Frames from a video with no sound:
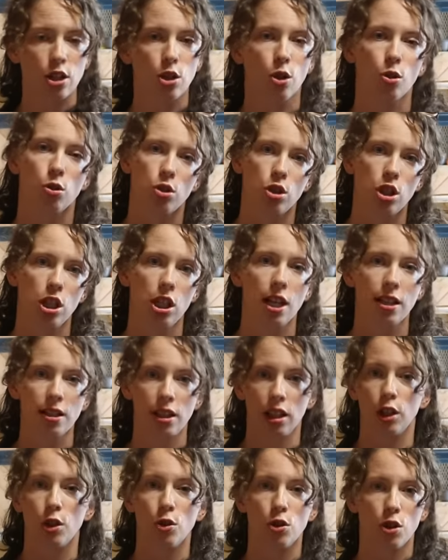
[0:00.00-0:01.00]
so she
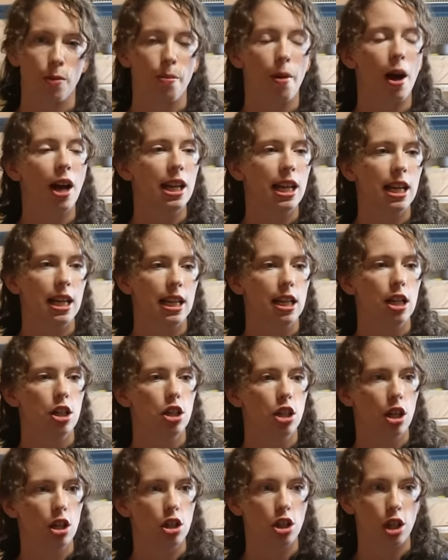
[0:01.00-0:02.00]
doesn't lose her body condition.